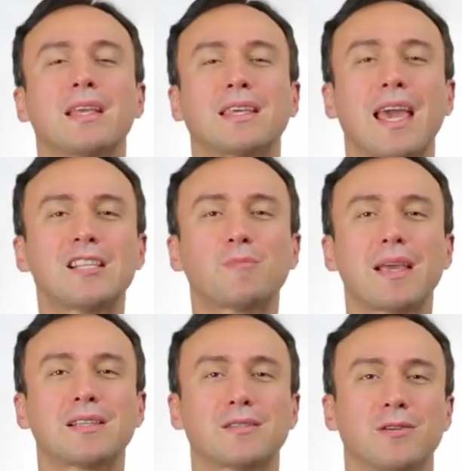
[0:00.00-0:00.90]

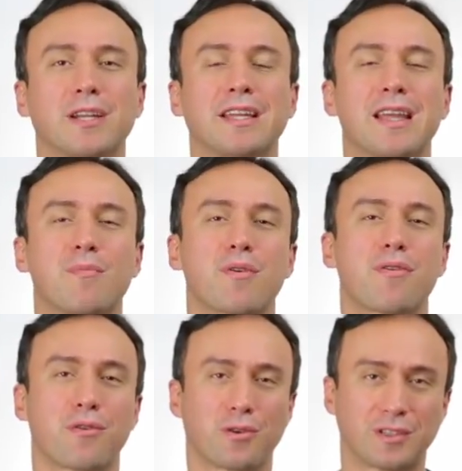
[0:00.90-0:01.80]
case-based learning number
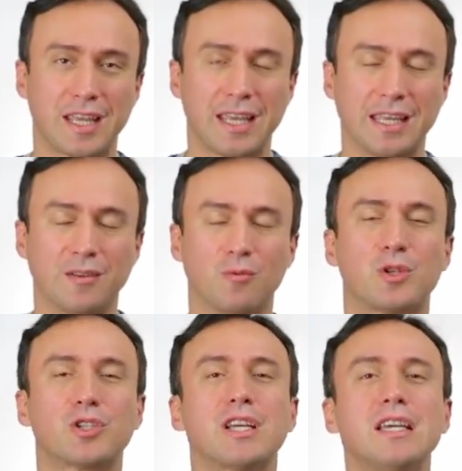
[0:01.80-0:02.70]
13,
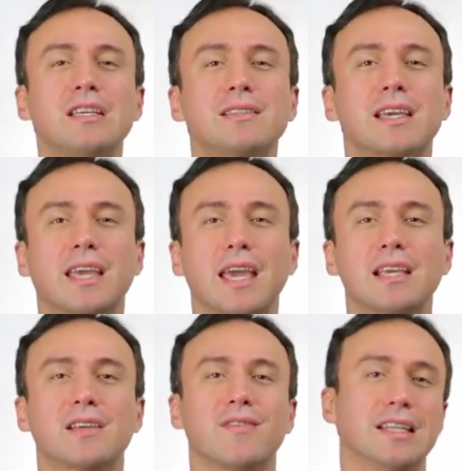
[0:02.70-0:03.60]
which is a
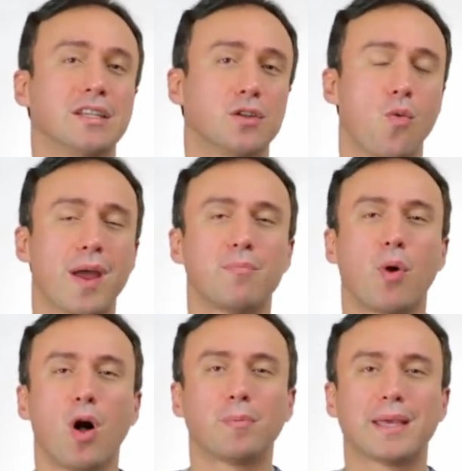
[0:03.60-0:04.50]
case of an indirect
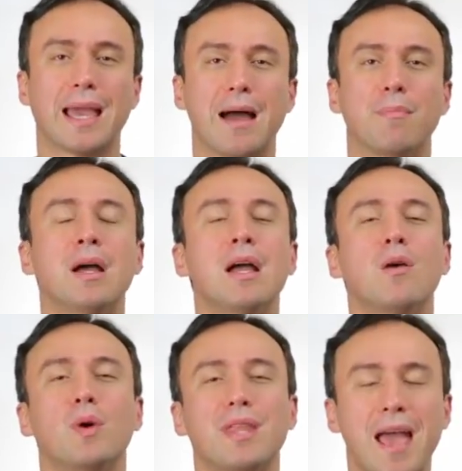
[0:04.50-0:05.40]
pulp cap
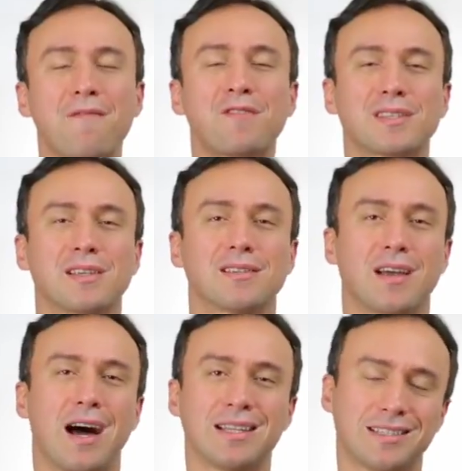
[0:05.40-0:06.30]
with emphasis
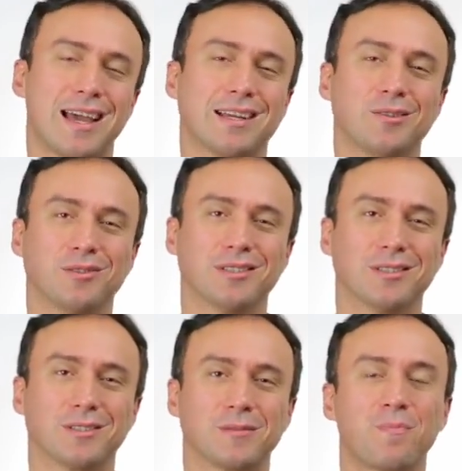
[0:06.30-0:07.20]
on
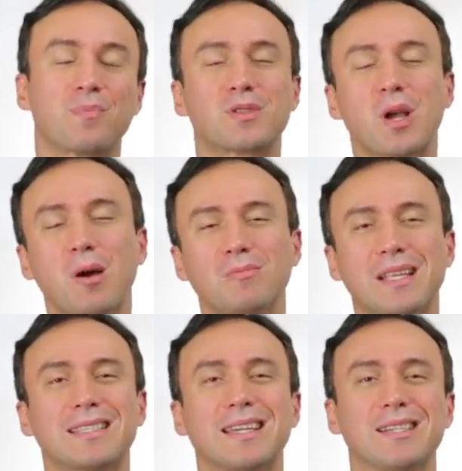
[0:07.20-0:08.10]
diagnosis. So
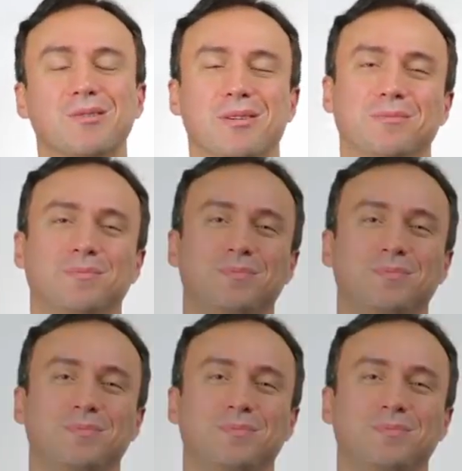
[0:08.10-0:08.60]
let's get into it.